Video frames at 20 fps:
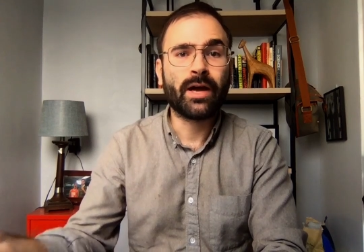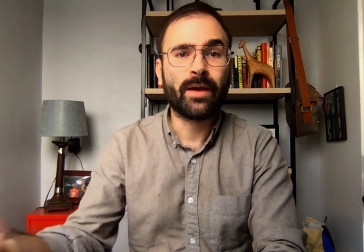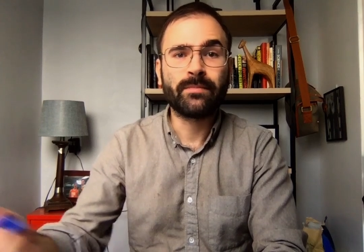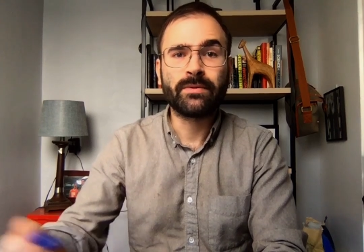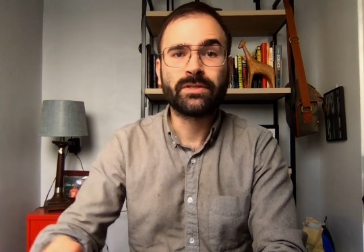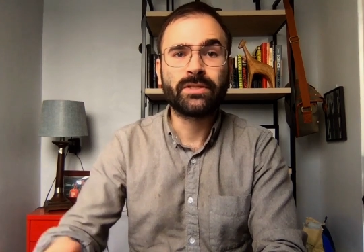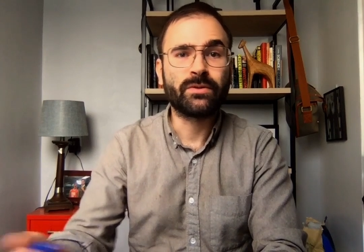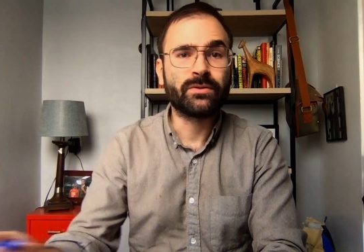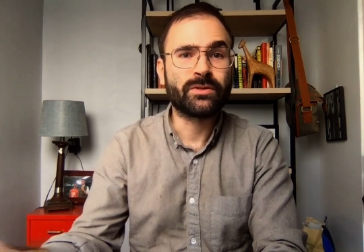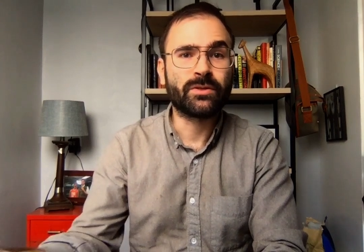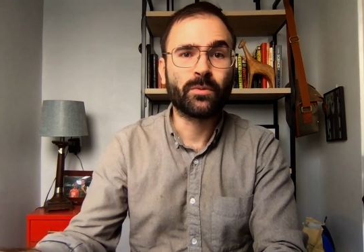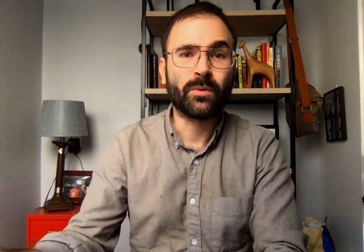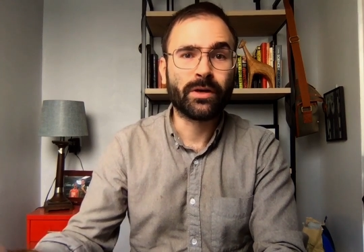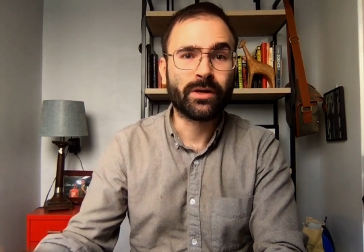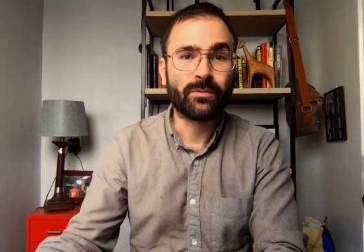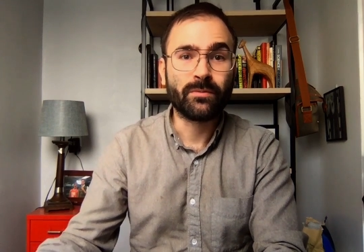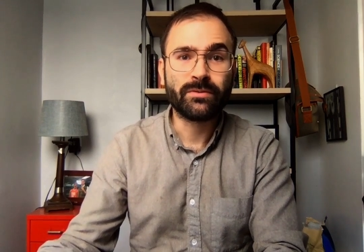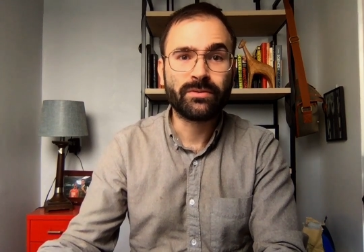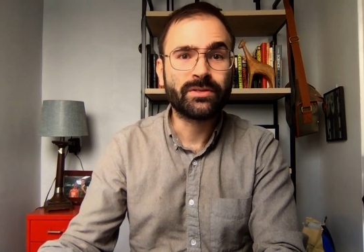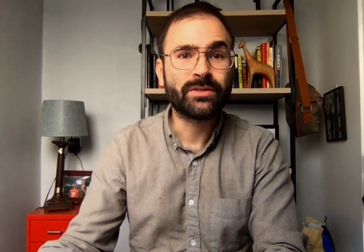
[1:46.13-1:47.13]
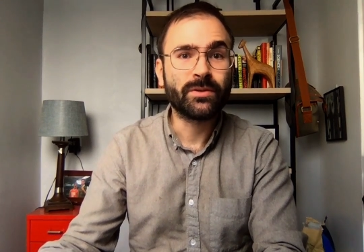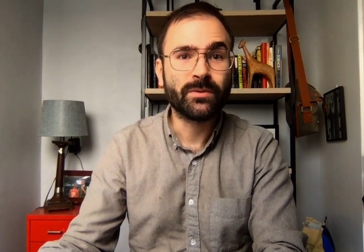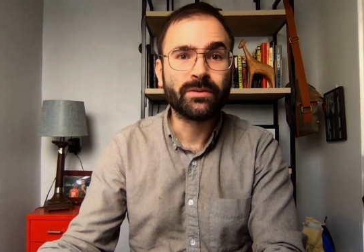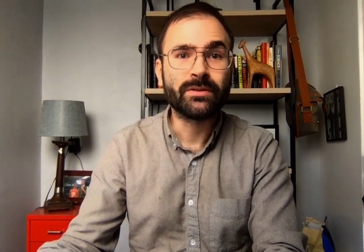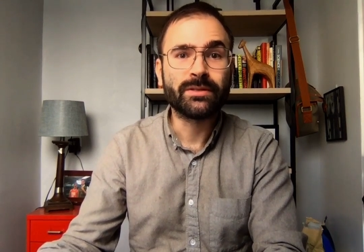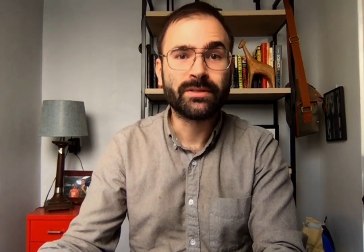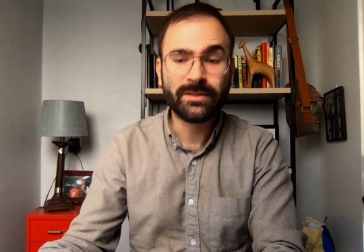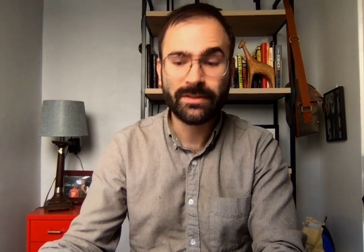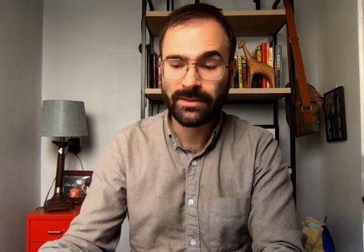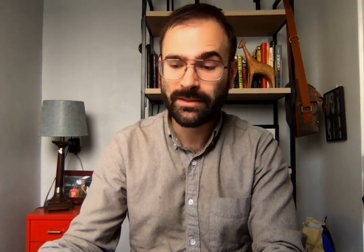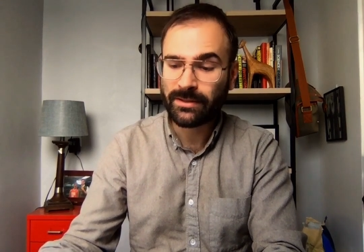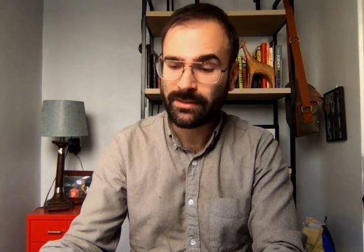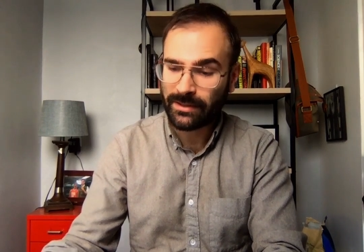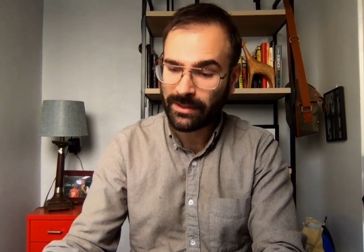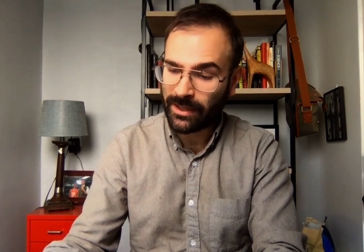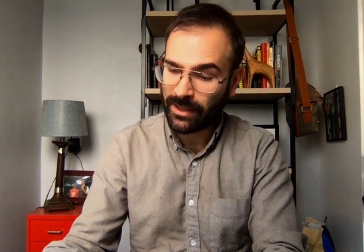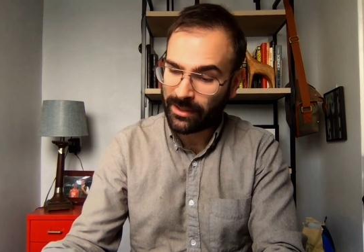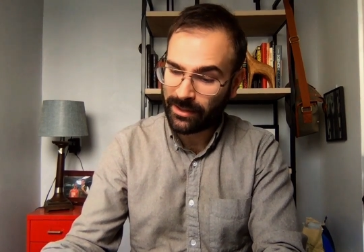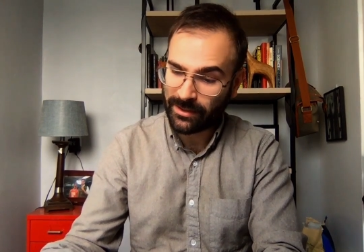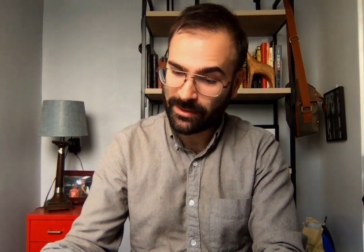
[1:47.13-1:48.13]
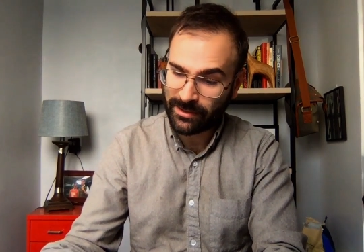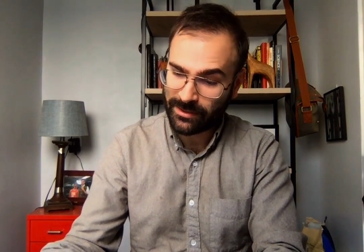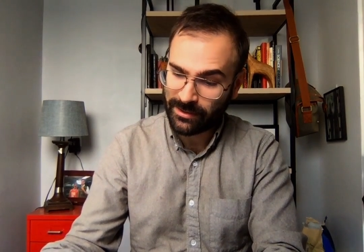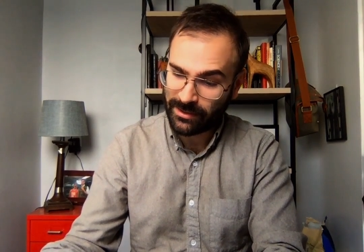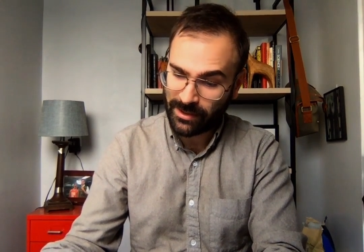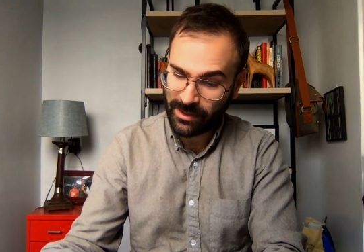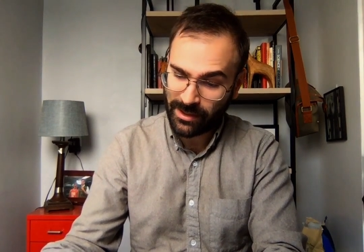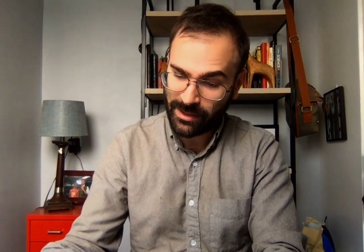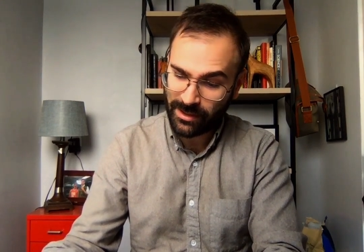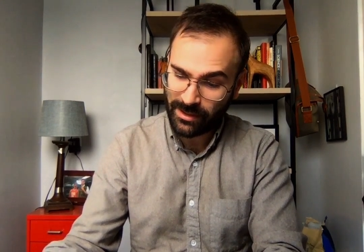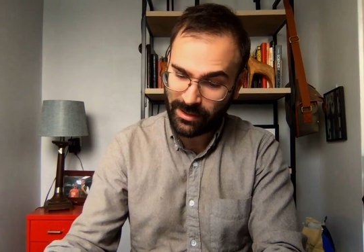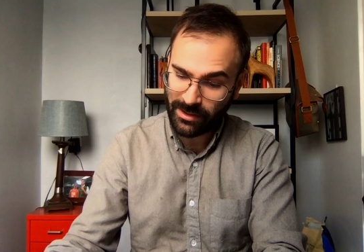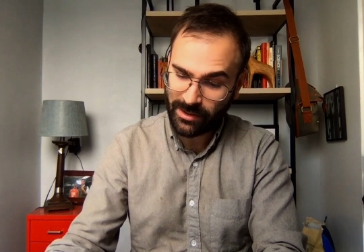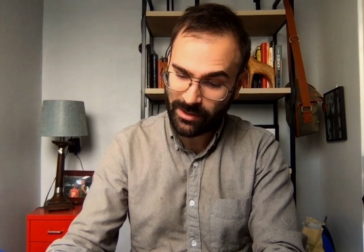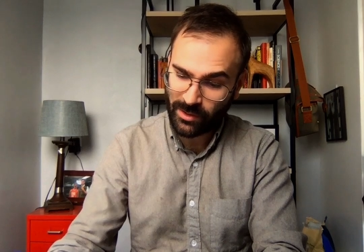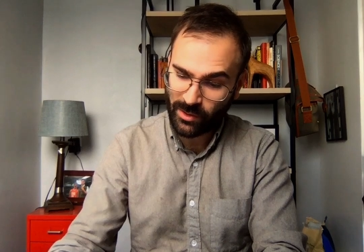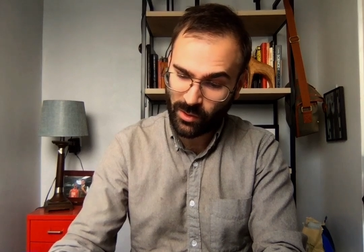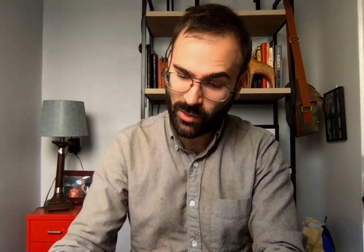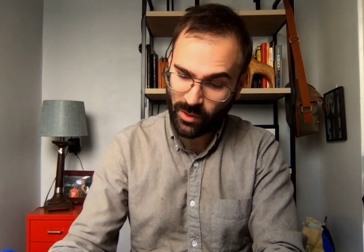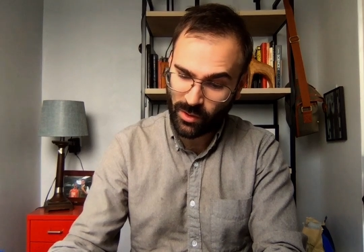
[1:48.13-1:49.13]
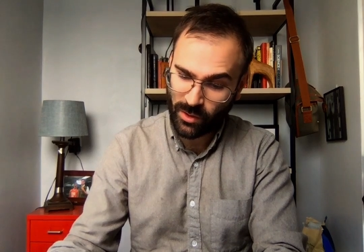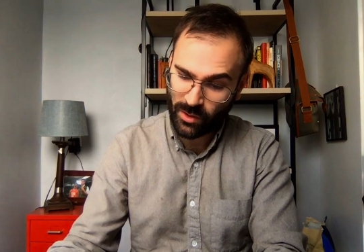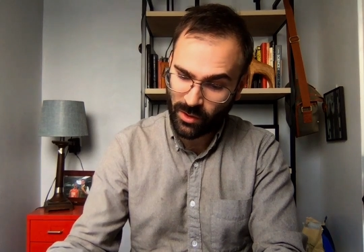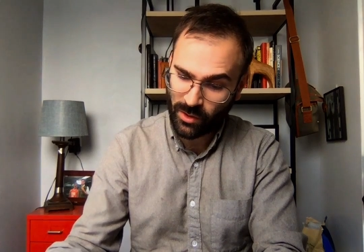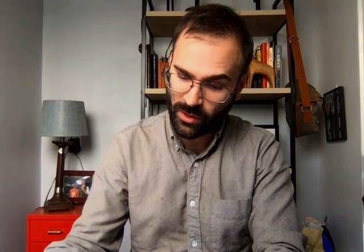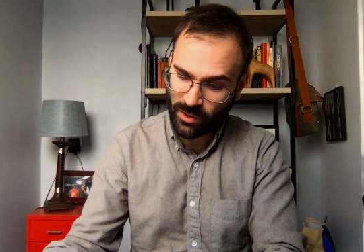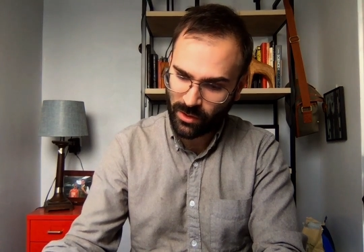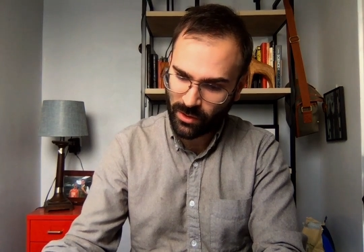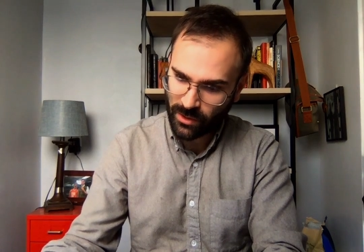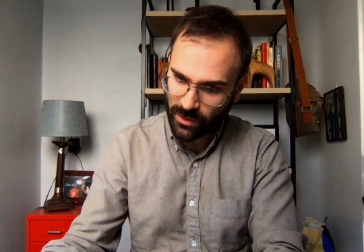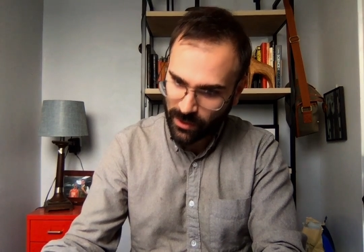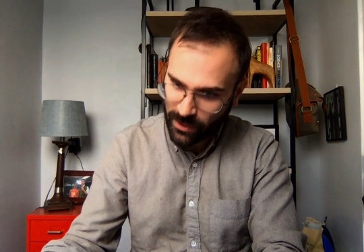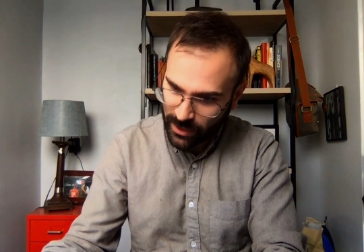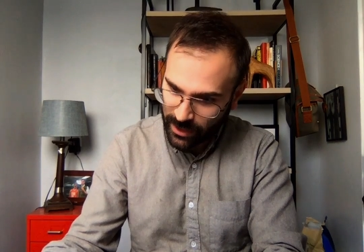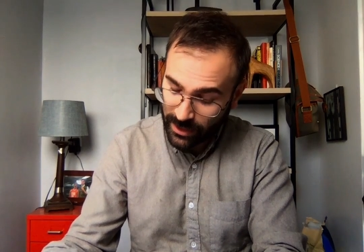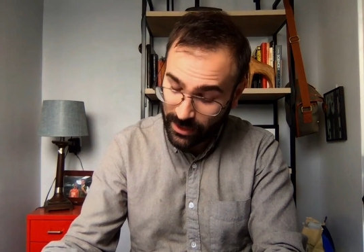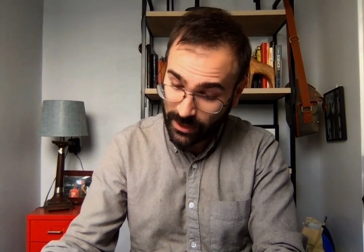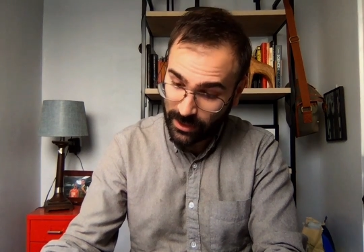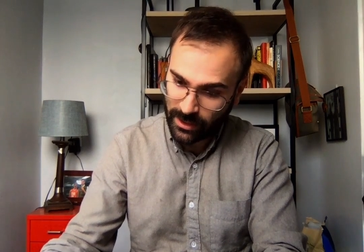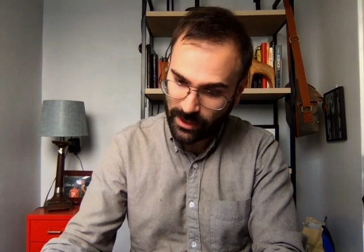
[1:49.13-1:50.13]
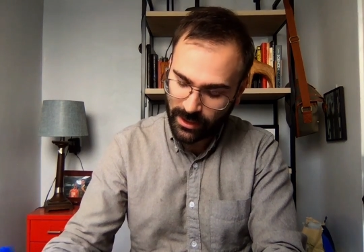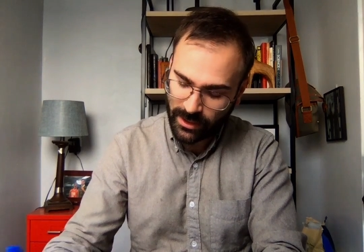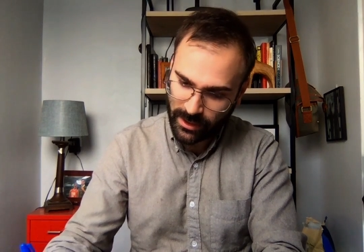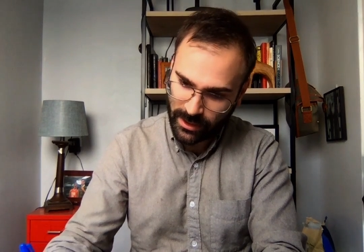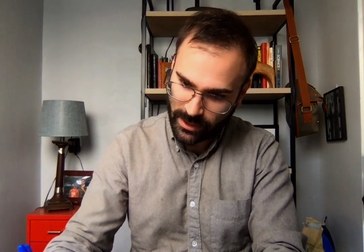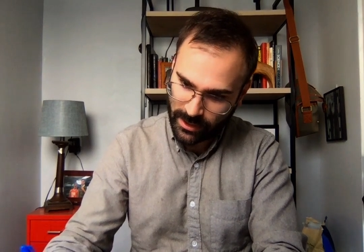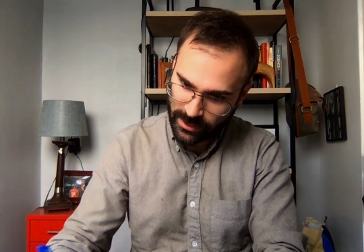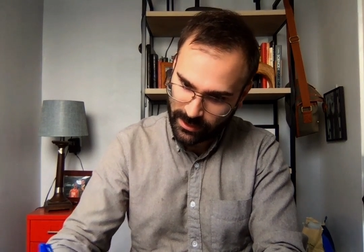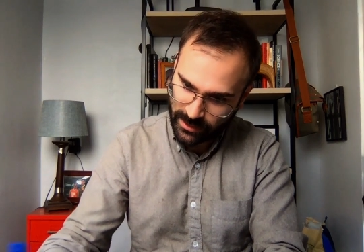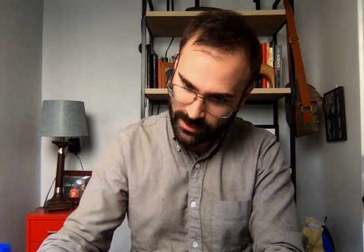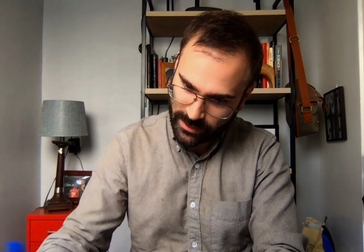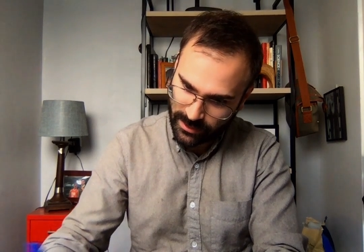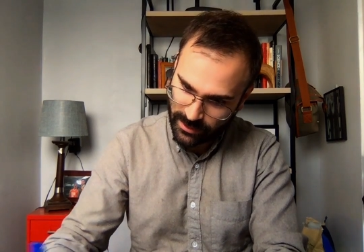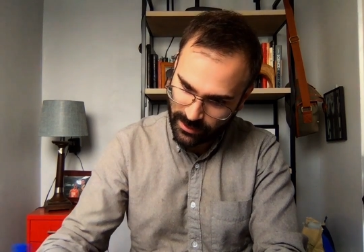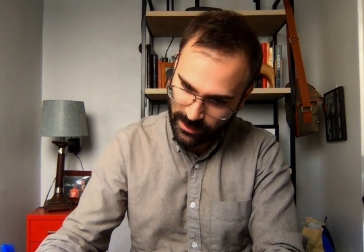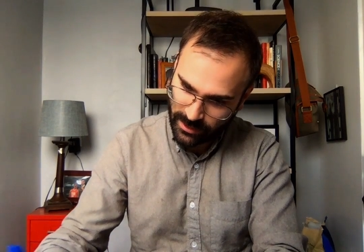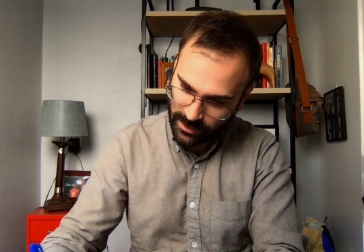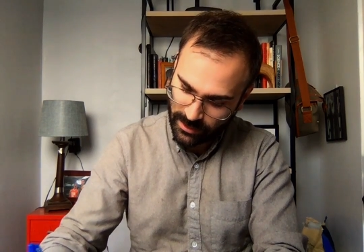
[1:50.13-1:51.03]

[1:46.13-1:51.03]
I'm just used to working with students, and they are idiots.